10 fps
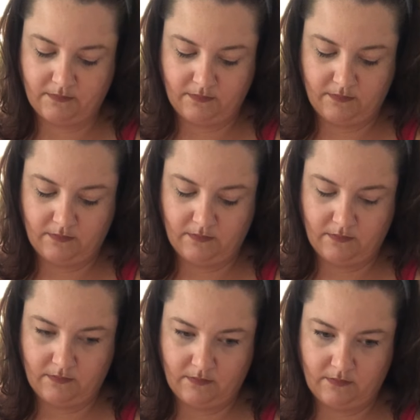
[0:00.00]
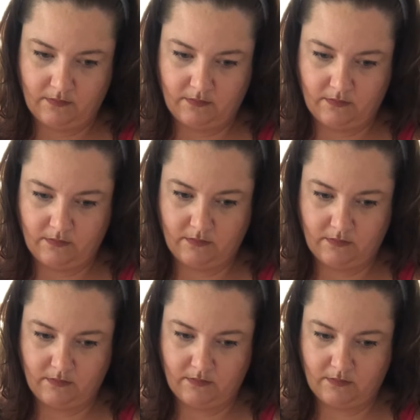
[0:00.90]

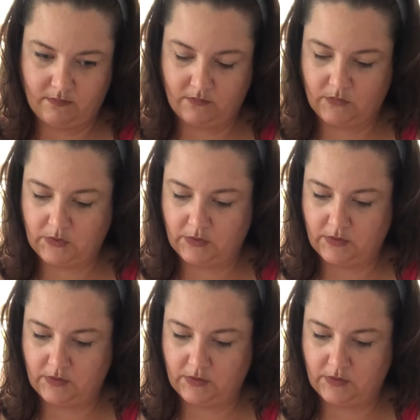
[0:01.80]
(no one is talking)